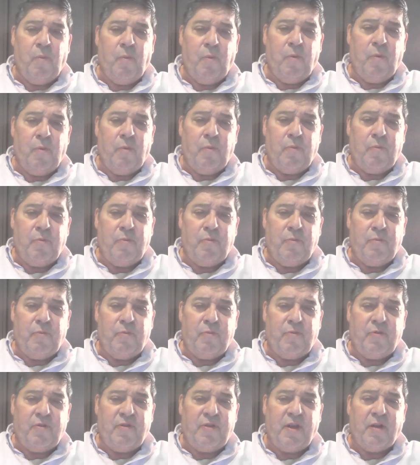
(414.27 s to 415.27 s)
or
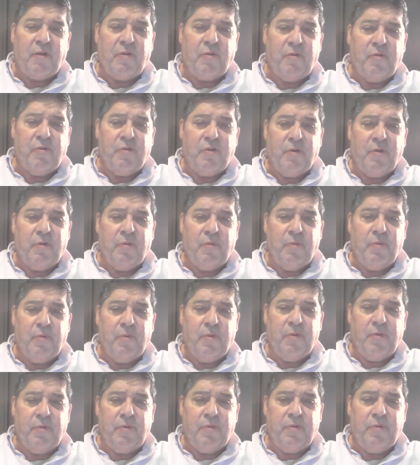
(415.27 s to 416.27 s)
settle
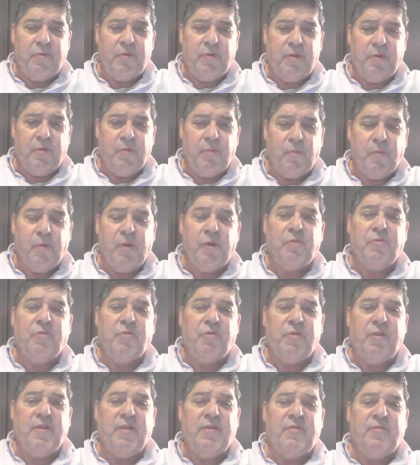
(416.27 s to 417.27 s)
the
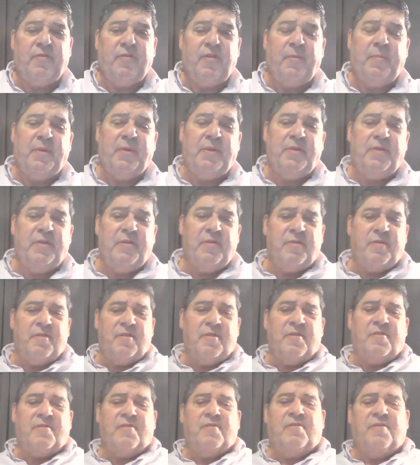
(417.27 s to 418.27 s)
wilderness. I mean,
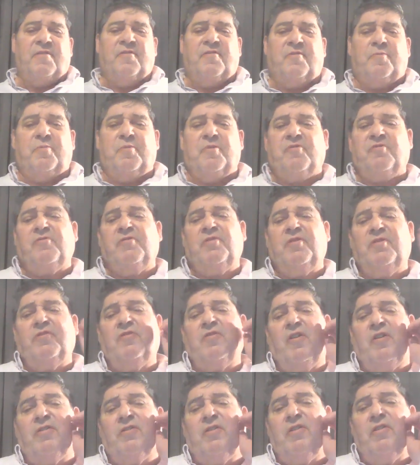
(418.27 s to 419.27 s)
this is explicitly
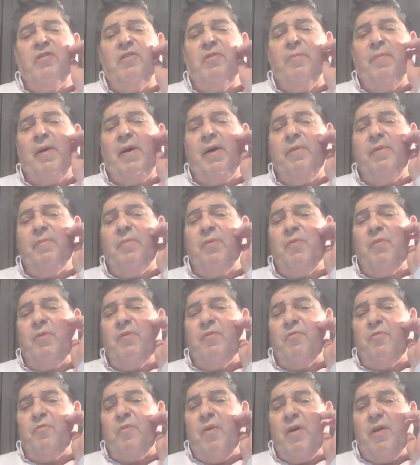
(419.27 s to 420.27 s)
talked in the
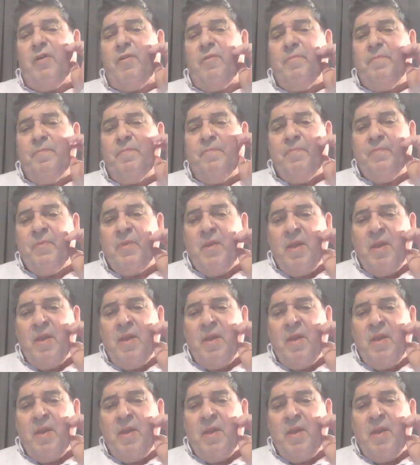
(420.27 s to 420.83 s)
Bible as well,